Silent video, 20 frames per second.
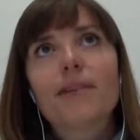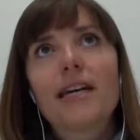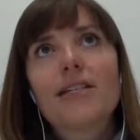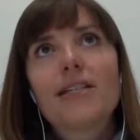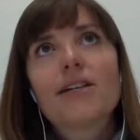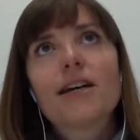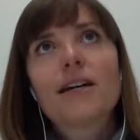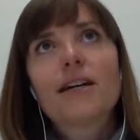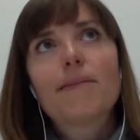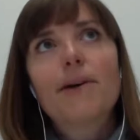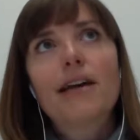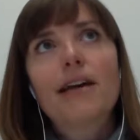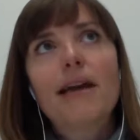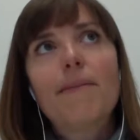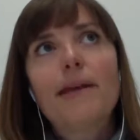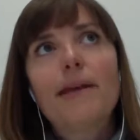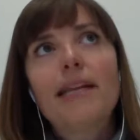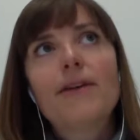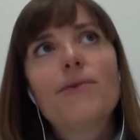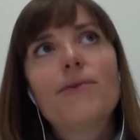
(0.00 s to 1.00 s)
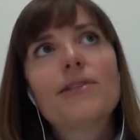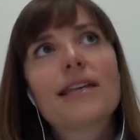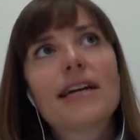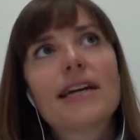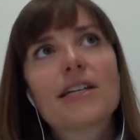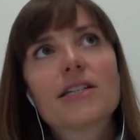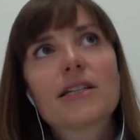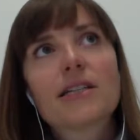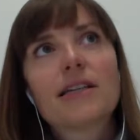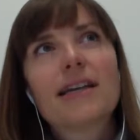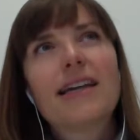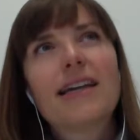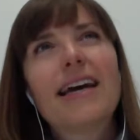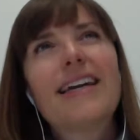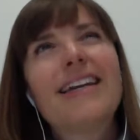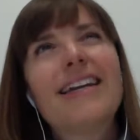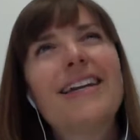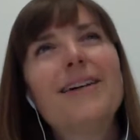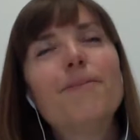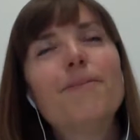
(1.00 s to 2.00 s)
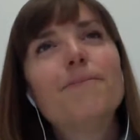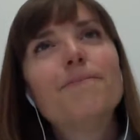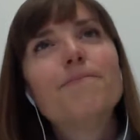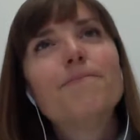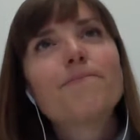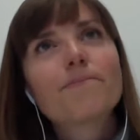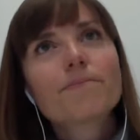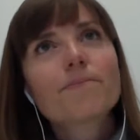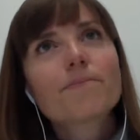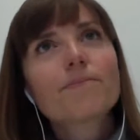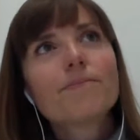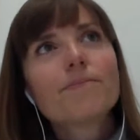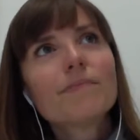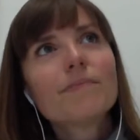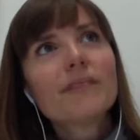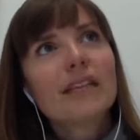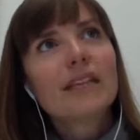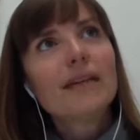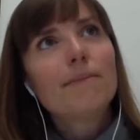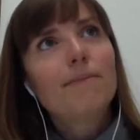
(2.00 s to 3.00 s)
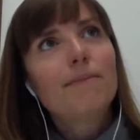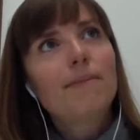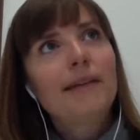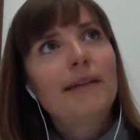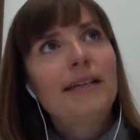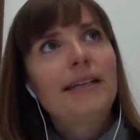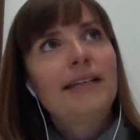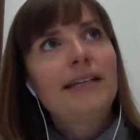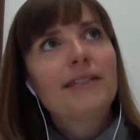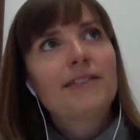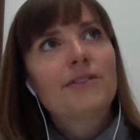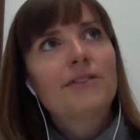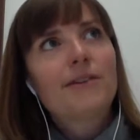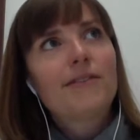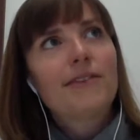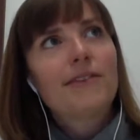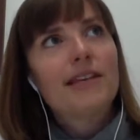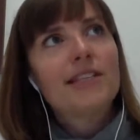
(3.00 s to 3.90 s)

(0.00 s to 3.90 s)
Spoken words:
I talk about him, and he was actually ended up being sort of